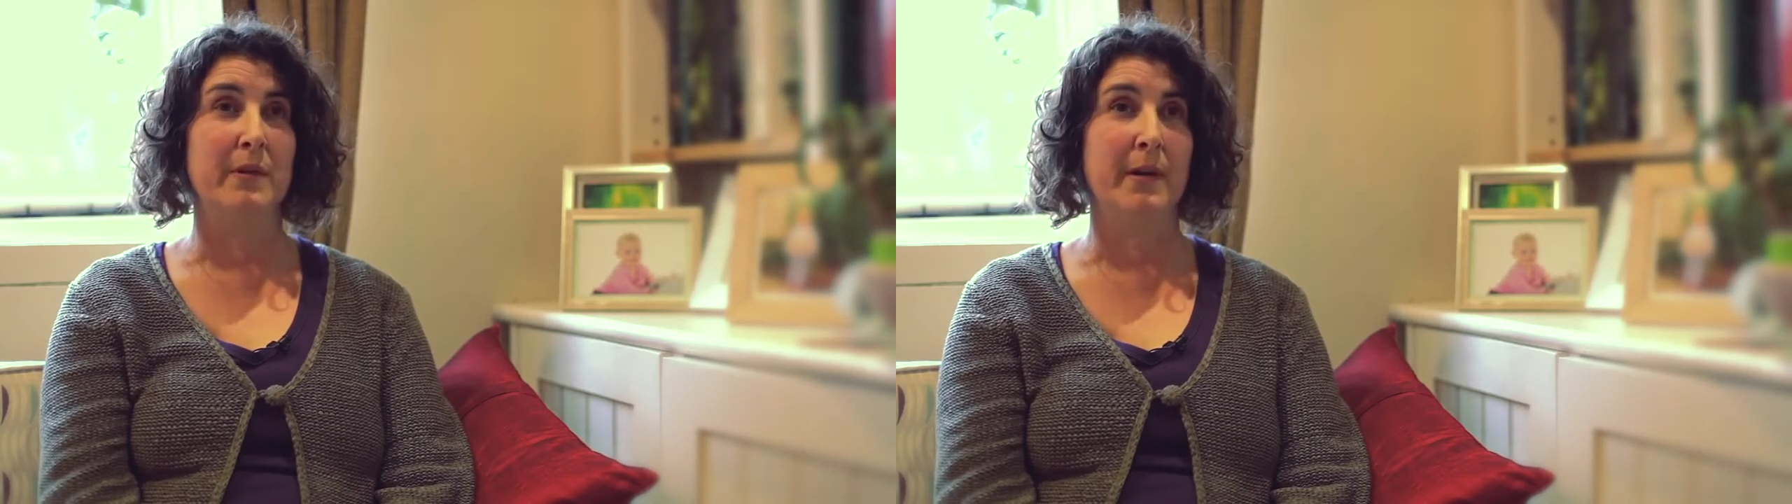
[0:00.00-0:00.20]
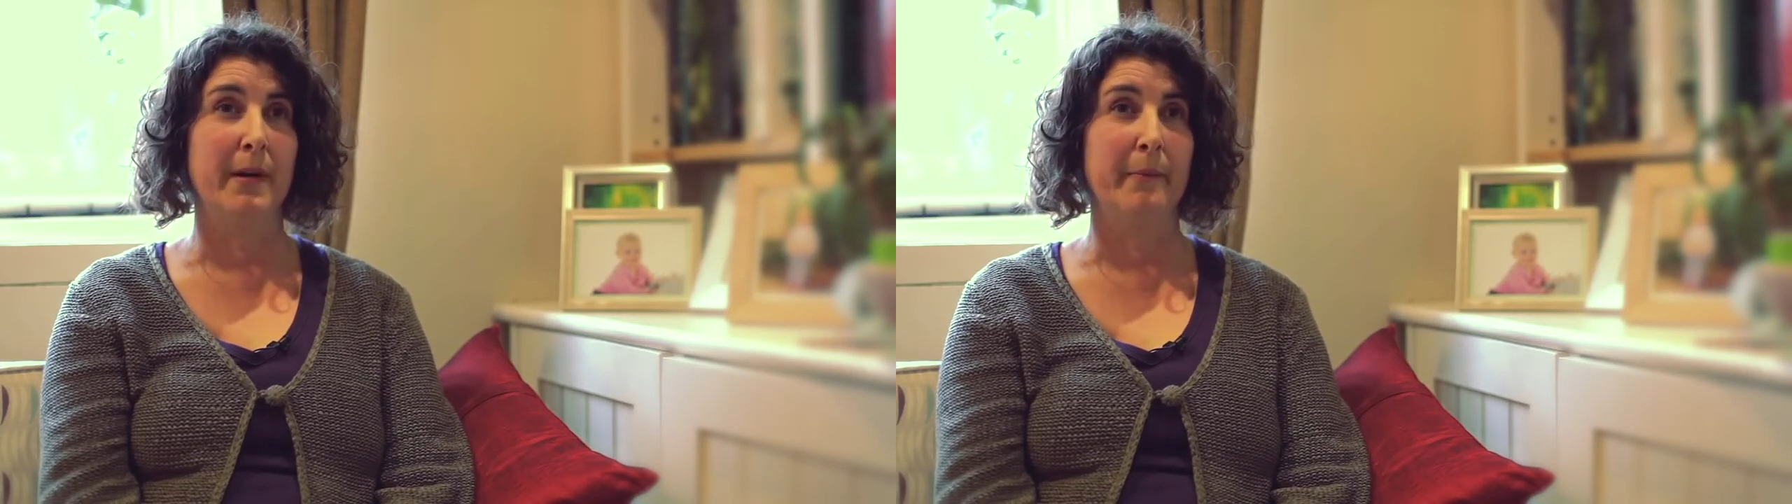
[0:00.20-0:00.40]

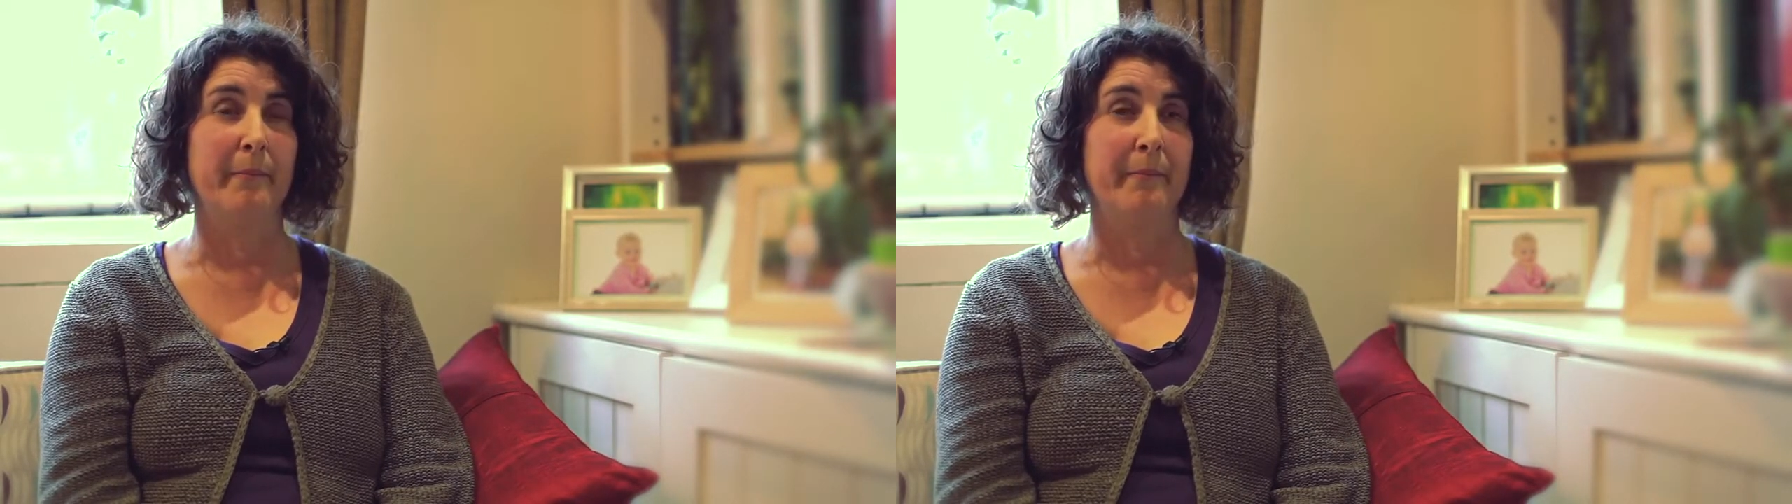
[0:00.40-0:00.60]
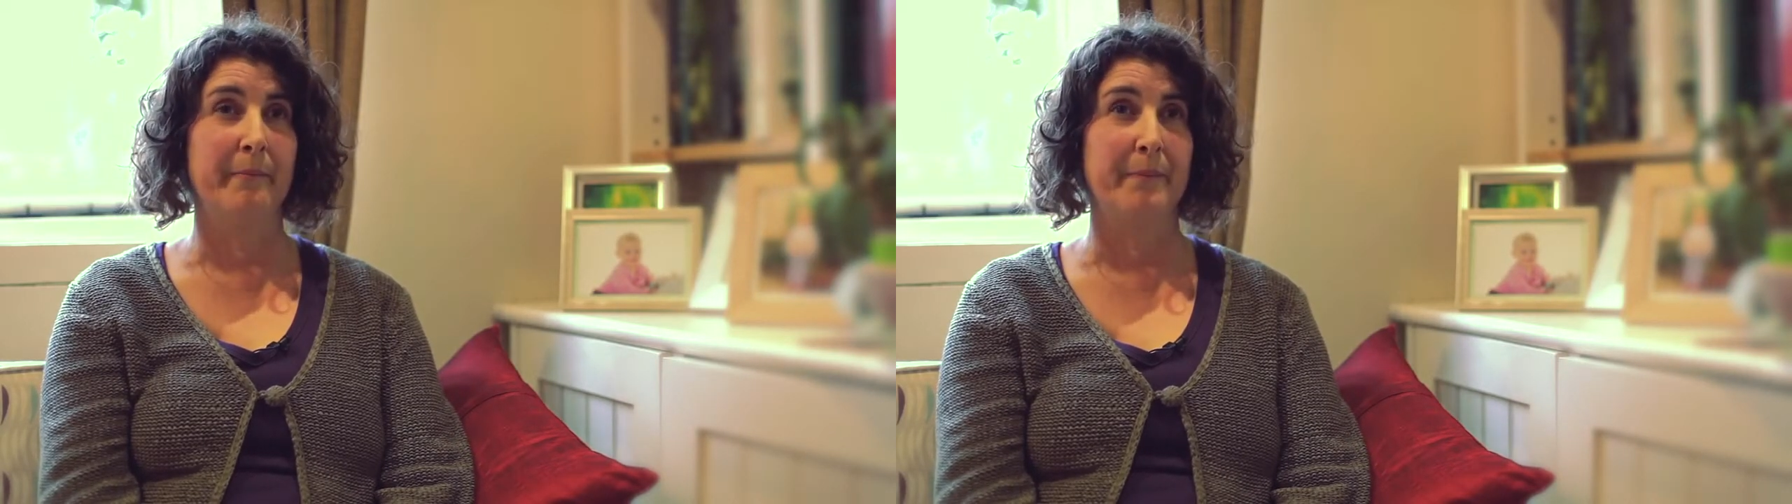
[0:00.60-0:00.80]

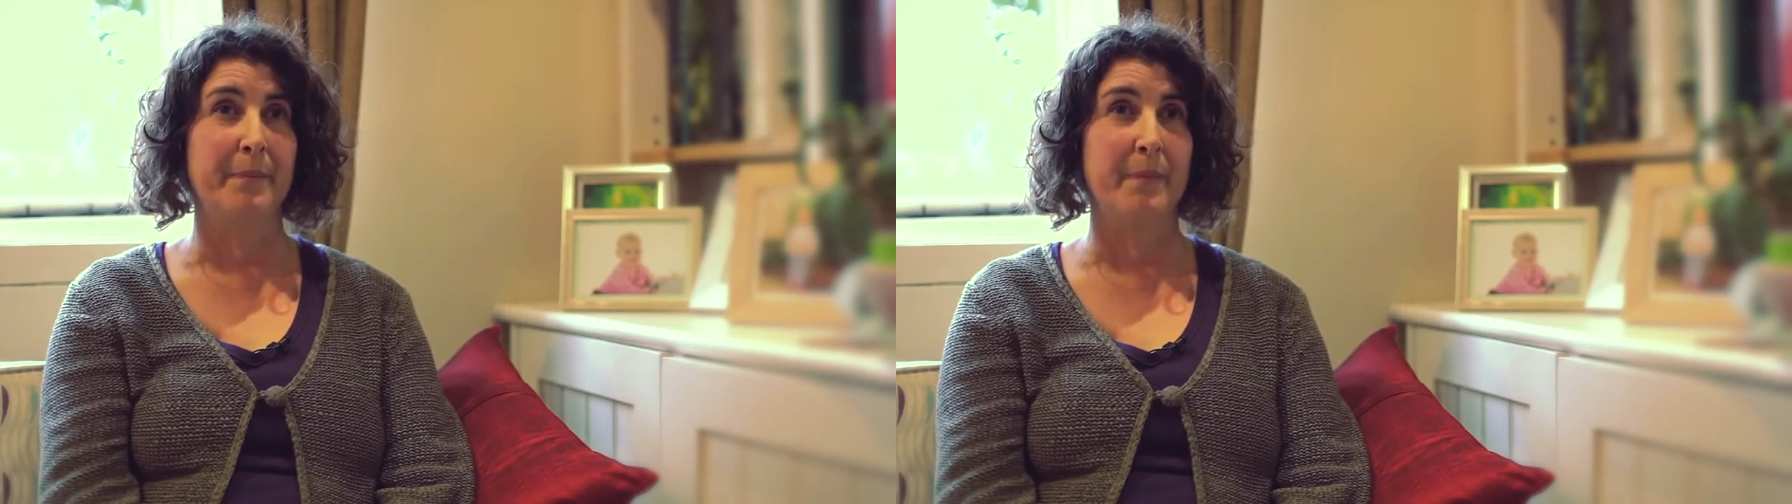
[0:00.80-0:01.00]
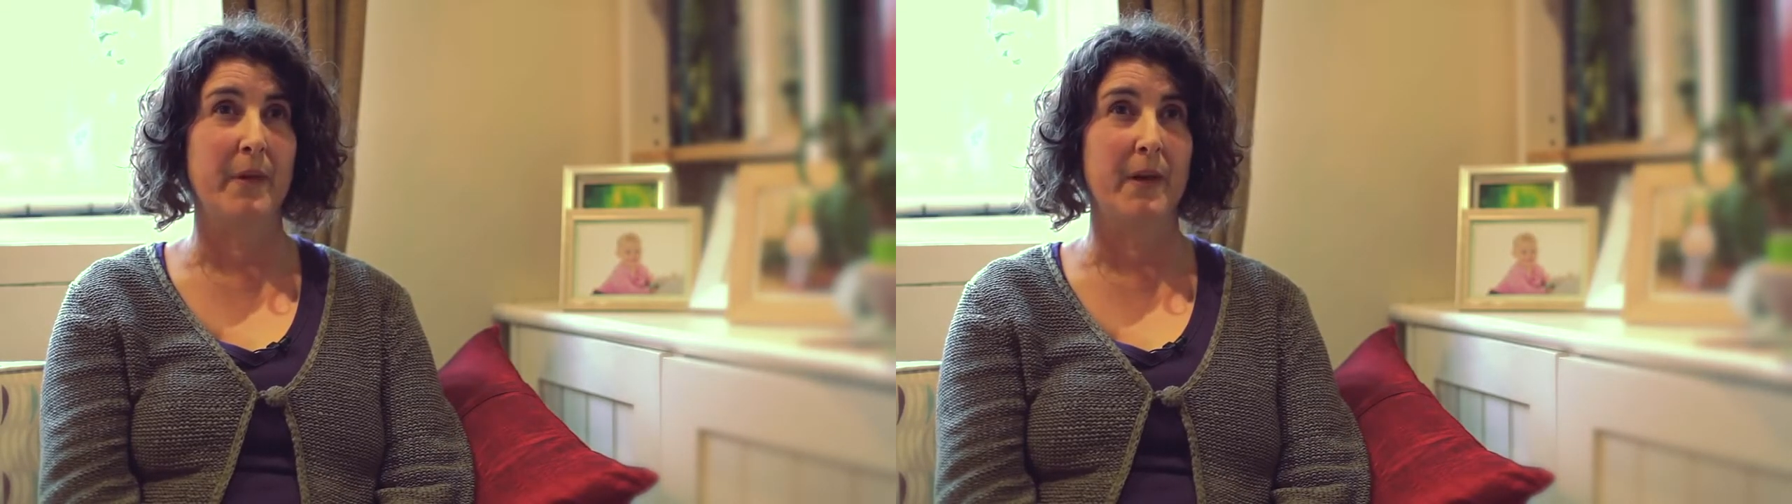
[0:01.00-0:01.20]

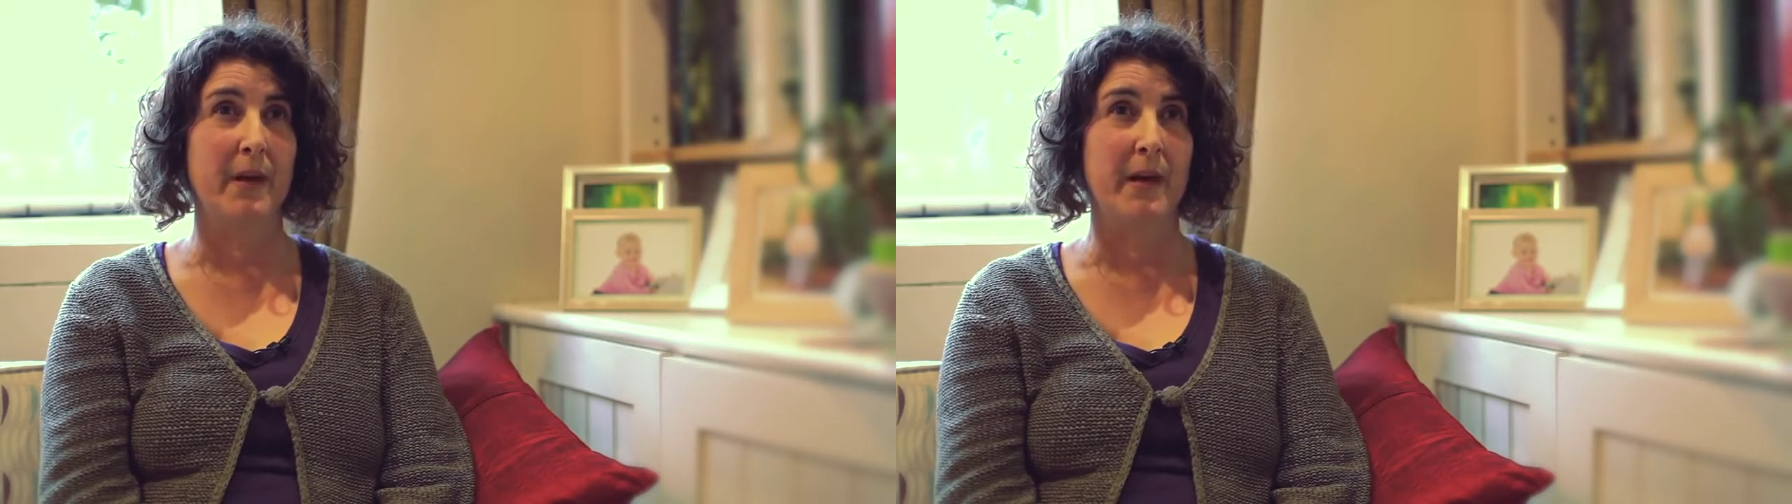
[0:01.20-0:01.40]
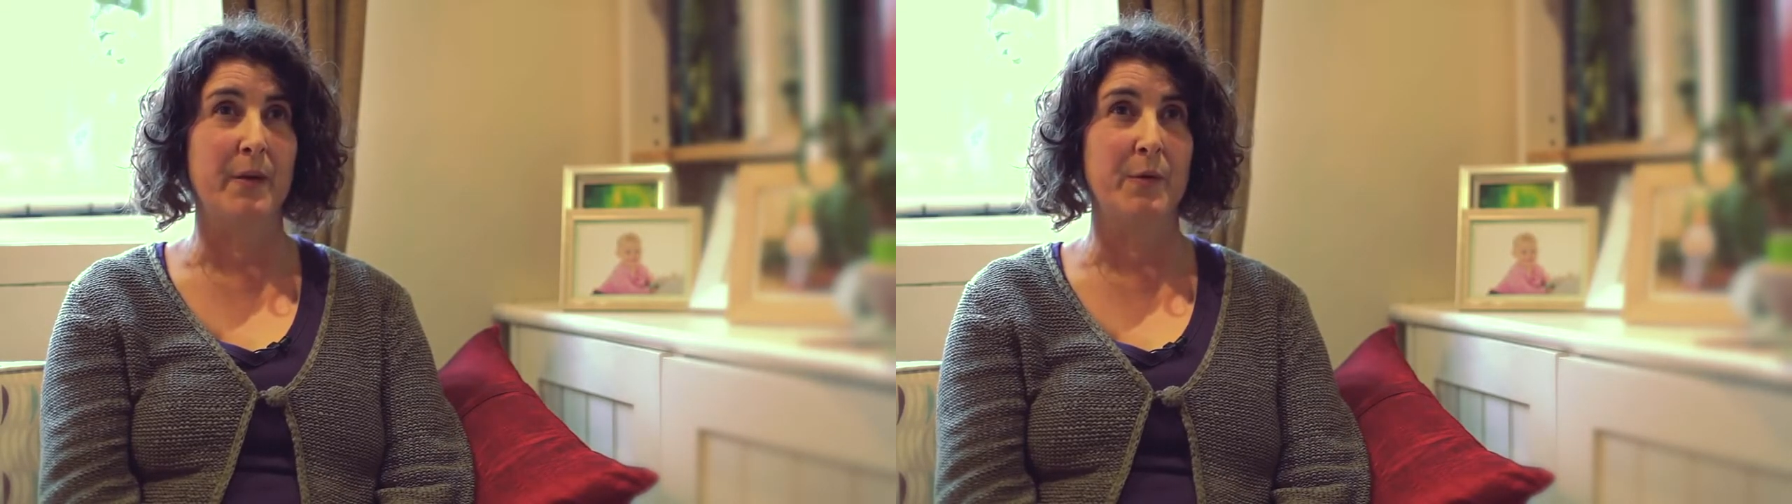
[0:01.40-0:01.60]

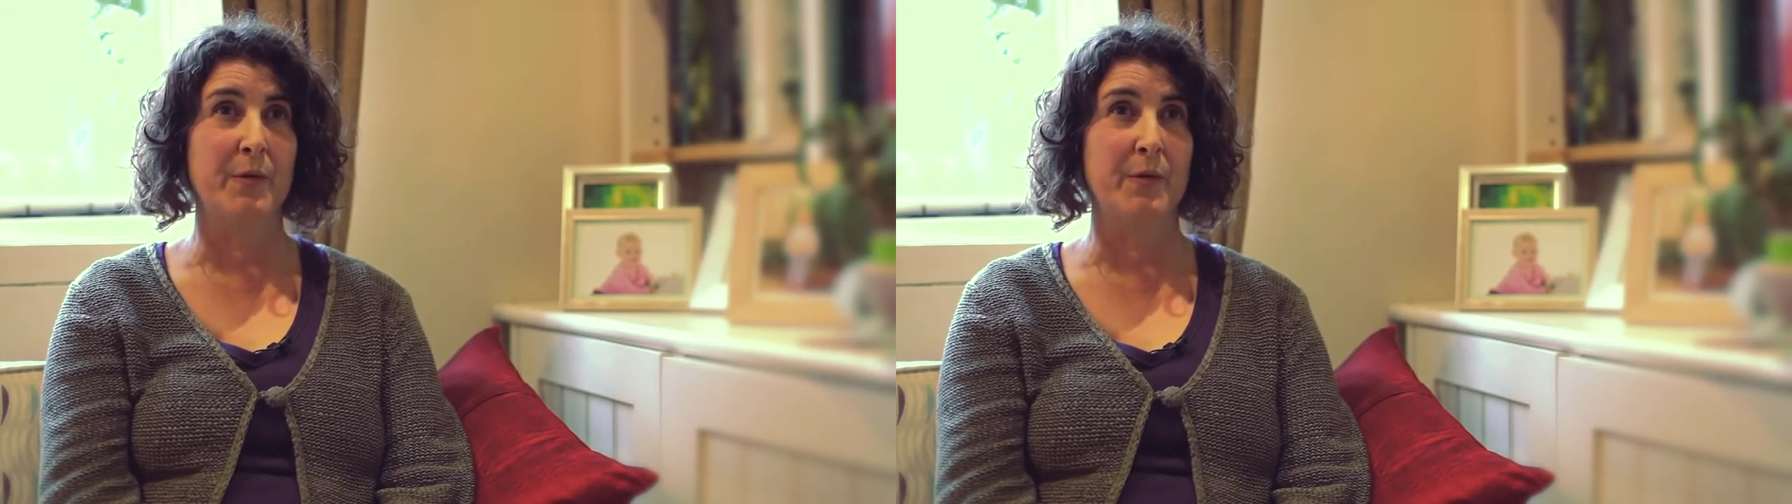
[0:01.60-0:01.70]
and